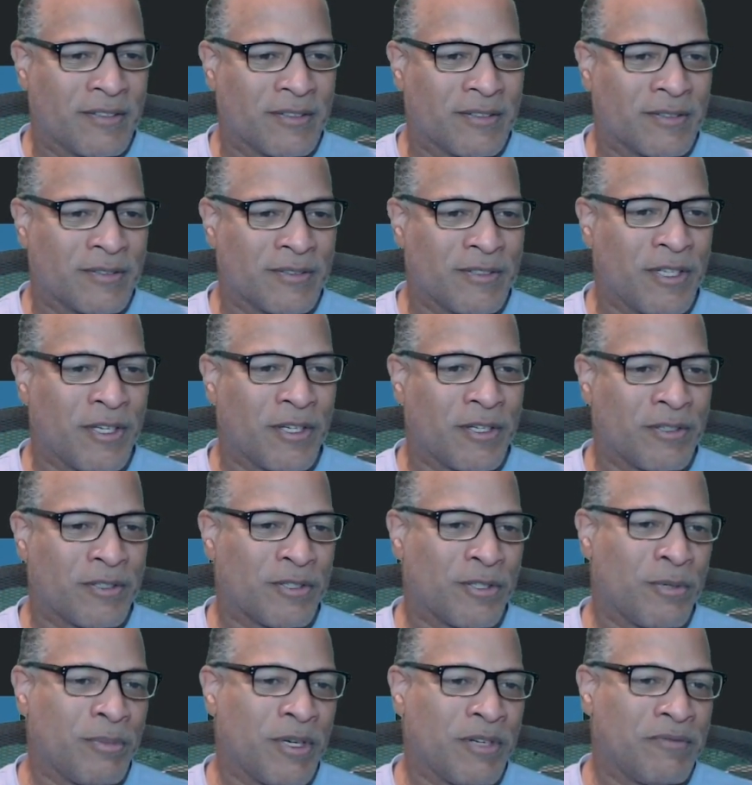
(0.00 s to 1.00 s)
Yeah,
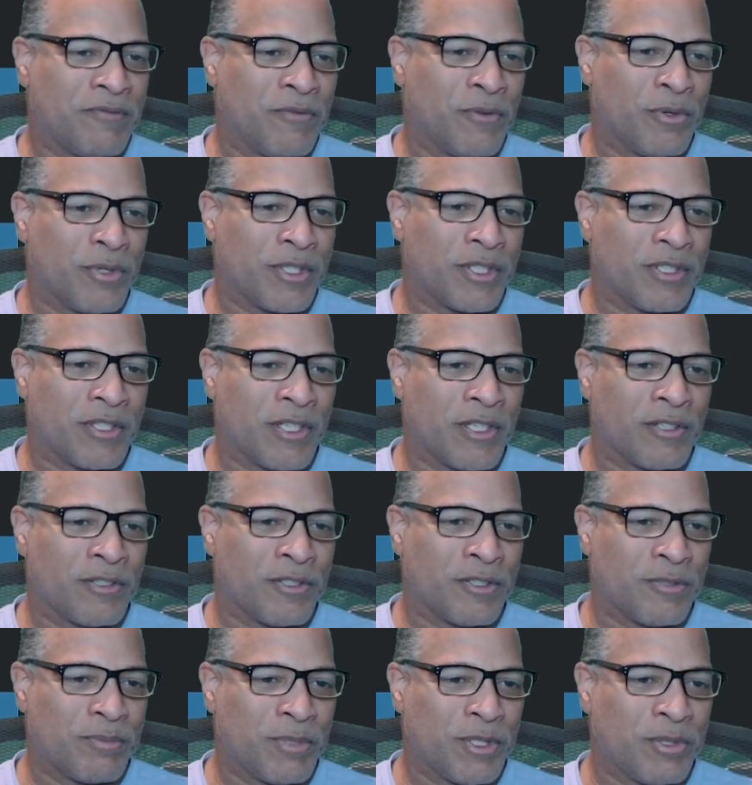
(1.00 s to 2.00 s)
so about
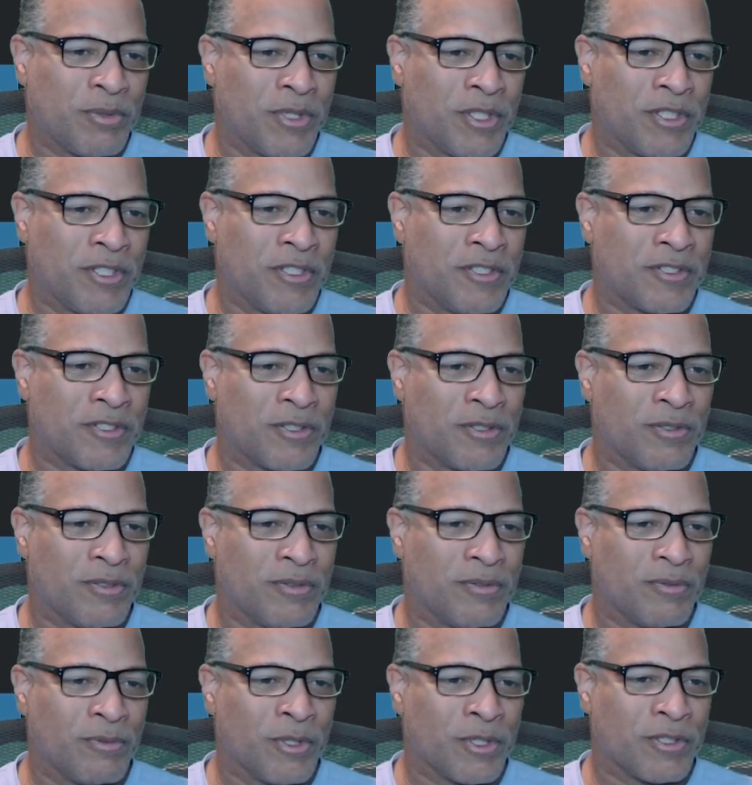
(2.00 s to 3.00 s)
$40 between these two
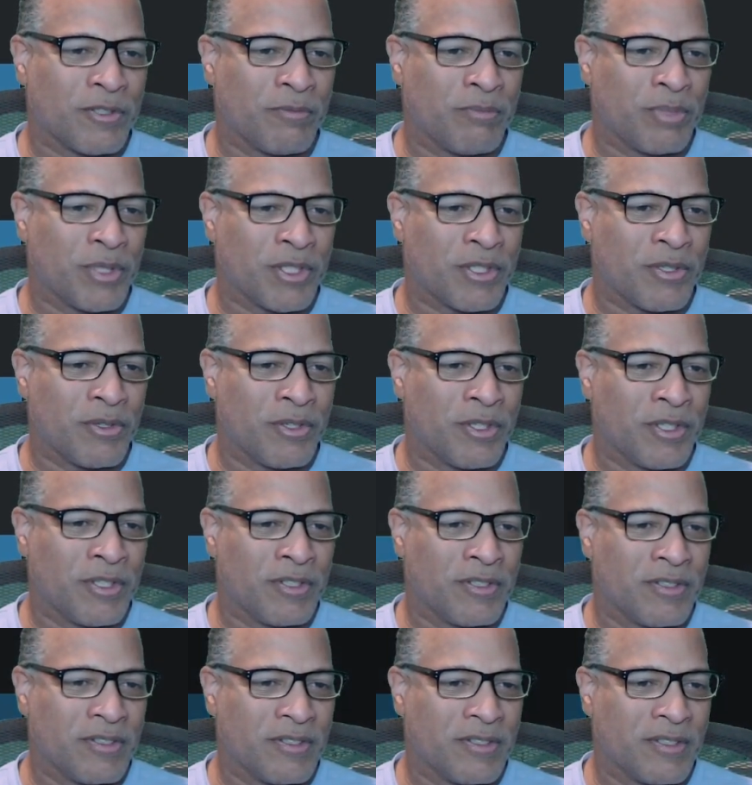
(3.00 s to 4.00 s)
worth of
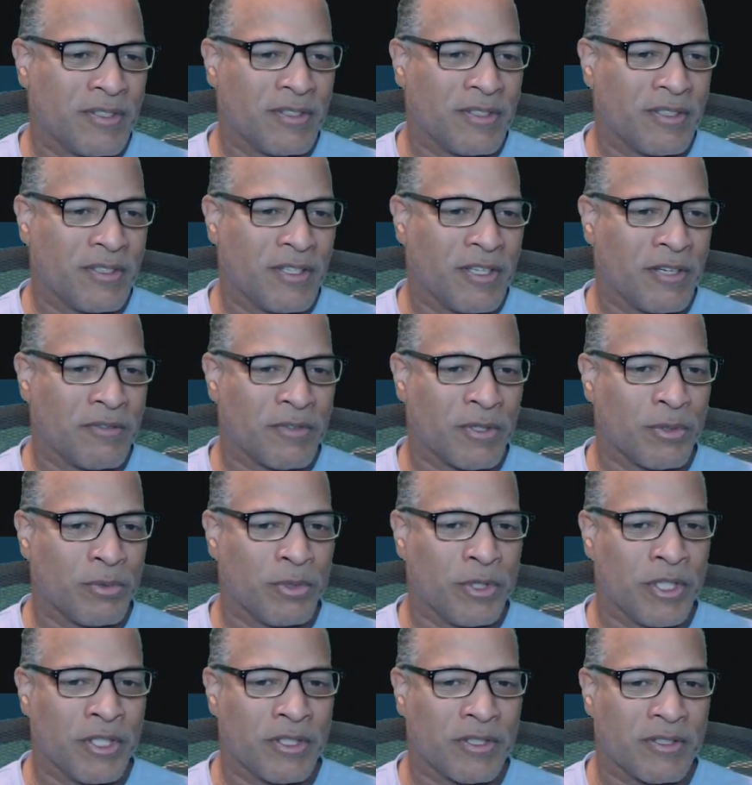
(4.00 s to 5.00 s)
Bitcoin every
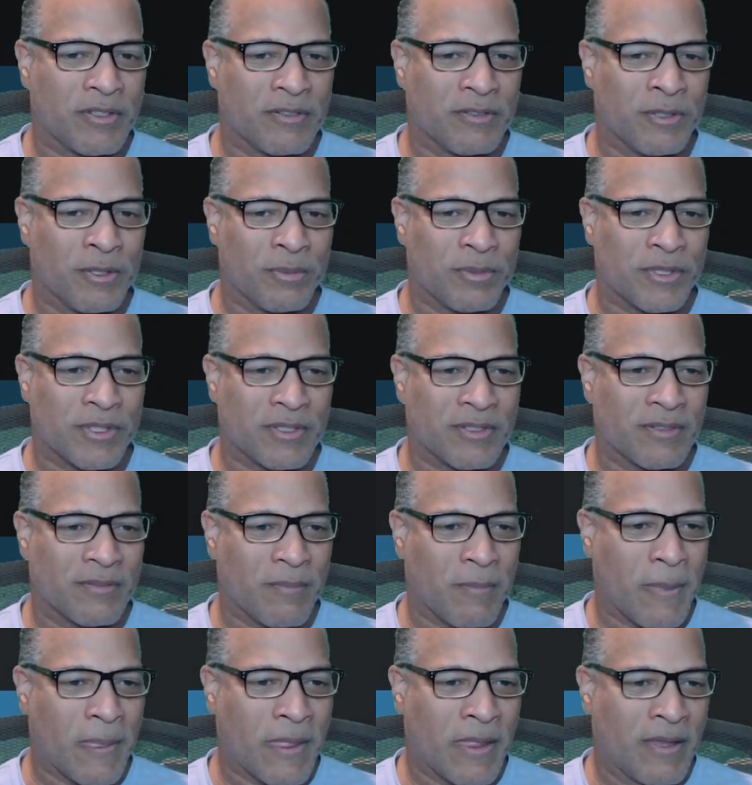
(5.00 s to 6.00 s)
week. Oops.
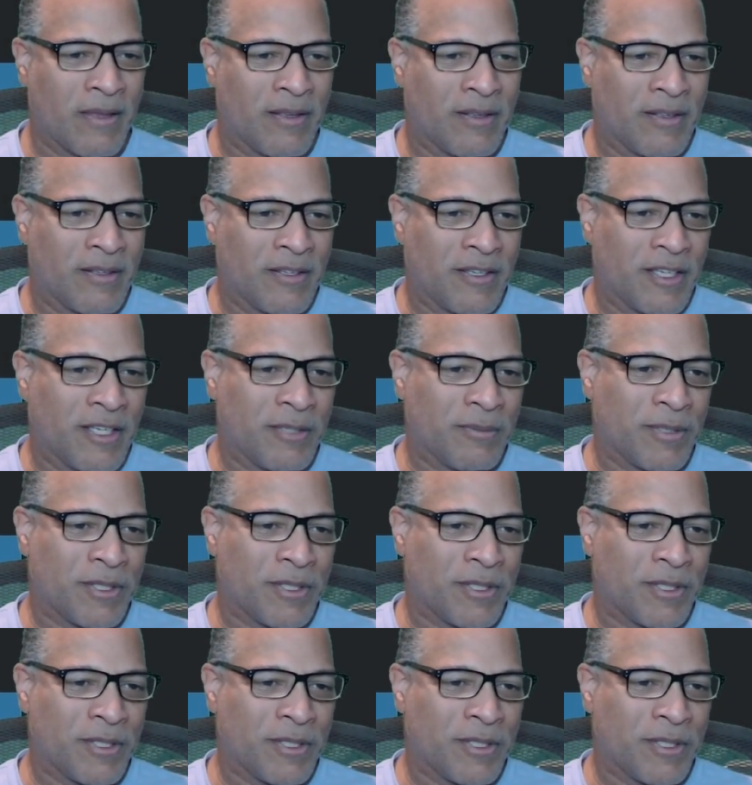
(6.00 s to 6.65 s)
And about